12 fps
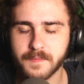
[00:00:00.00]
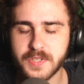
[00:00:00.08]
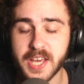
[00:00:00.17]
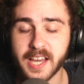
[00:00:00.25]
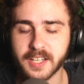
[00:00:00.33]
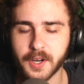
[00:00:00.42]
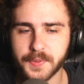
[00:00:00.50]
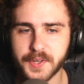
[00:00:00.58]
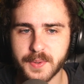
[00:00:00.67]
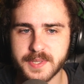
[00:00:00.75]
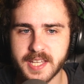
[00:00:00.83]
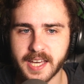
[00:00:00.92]
yeah, Gowther
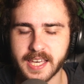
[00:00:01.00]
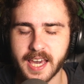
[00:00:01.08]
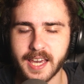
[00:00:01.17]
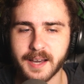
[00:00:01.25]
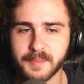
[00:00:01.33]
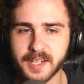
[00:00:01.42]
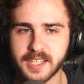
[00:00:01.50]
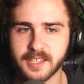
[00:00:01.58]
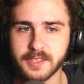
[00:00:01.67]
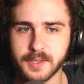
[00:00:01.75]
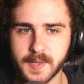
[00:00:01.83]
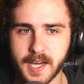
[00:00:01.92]
was like, hey, I'm going to
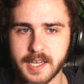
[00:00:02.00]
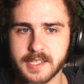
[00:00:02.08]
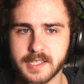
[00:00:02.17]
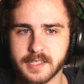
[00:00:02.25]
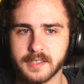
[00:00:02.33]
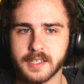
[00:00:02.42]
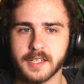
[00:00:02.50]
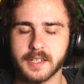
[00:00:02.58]
kill you guys and